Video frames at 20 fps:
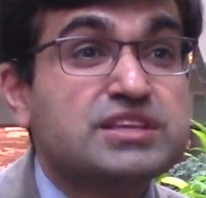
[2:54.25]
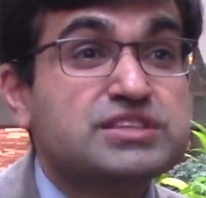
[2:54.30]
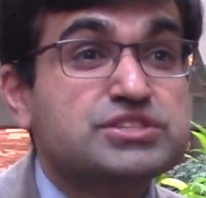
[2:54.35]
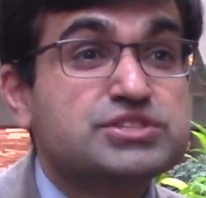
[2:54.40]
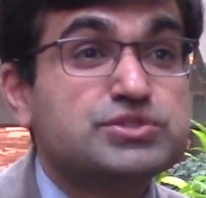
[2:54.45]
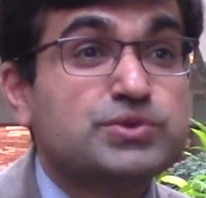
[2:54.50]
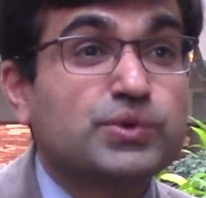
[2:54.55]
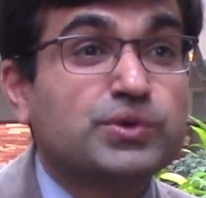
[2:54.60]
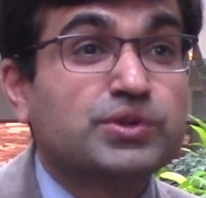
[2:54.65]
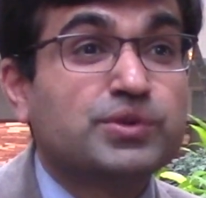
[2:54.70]

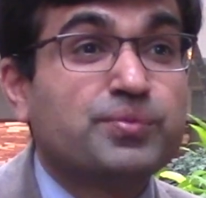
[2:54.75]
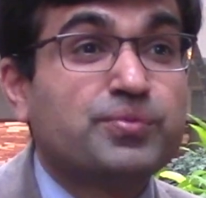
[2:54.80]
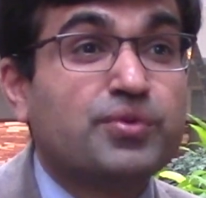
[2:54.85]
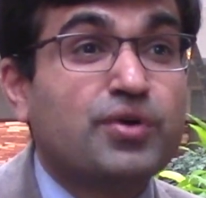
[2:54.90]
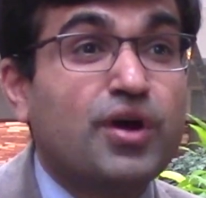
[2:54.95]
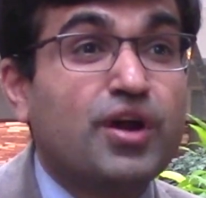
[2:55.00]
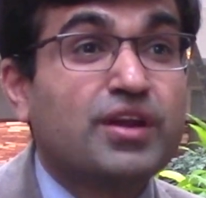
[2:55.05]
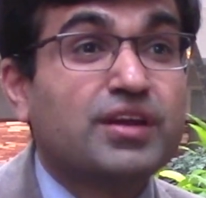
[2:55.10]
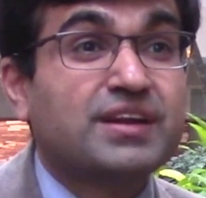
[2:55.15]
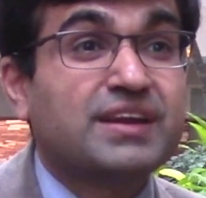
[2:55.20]
store the
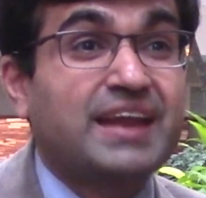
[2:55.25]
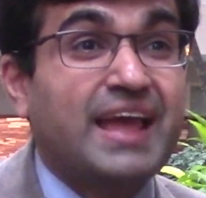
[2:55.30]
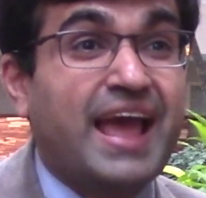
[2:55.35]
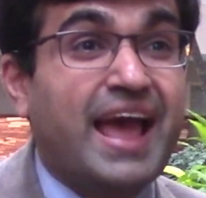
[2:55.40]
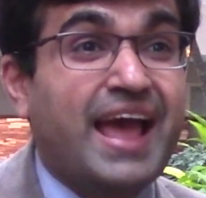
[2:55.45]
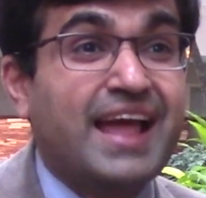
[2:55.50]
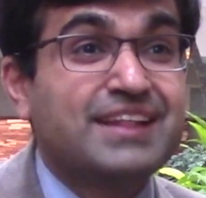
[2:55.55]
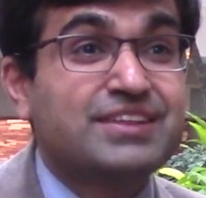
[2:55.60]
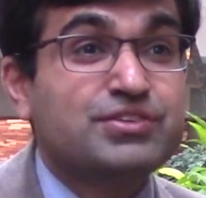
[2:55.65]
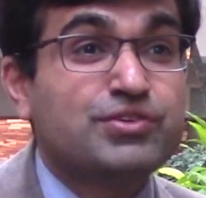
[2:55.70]
product
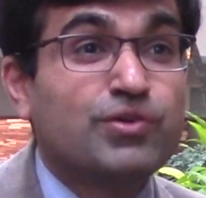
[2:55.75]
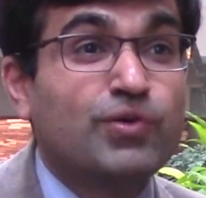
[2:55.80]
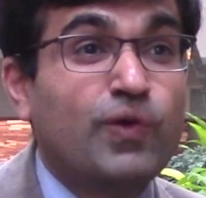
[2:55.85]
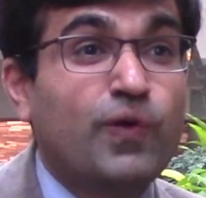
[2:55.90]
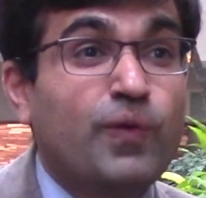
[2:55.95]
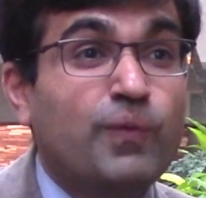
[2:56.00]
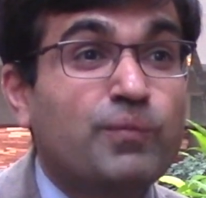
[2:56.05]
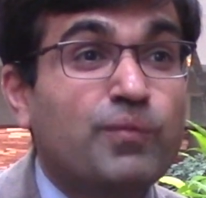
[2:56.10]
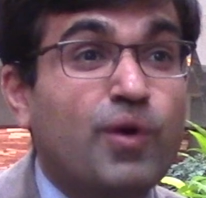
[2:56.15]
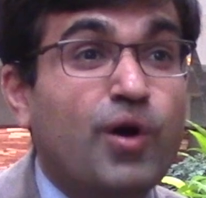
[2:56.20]
at
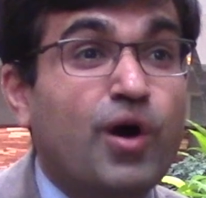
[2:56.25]
home